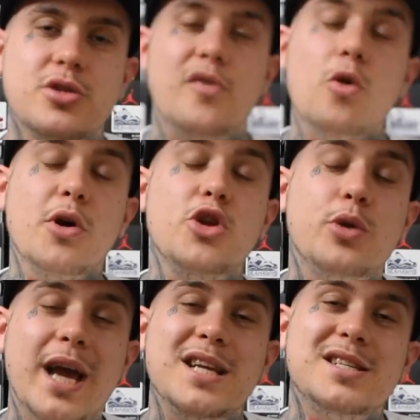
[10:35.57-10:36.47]
For my
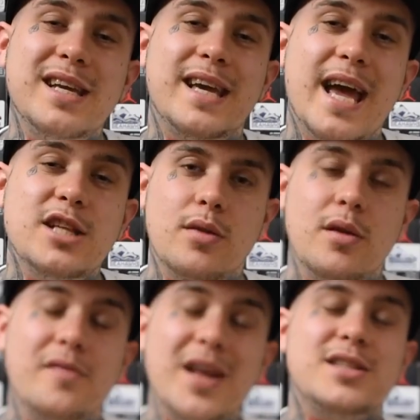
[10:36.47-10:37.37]
UK sneakerheads, the
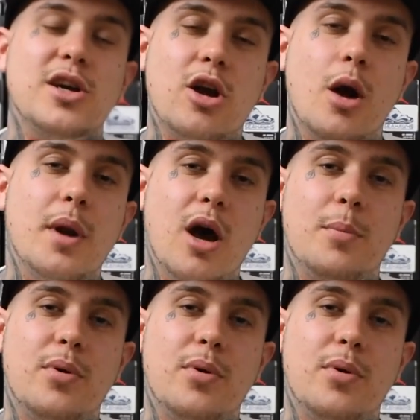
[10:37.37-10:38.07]
events that are coming up: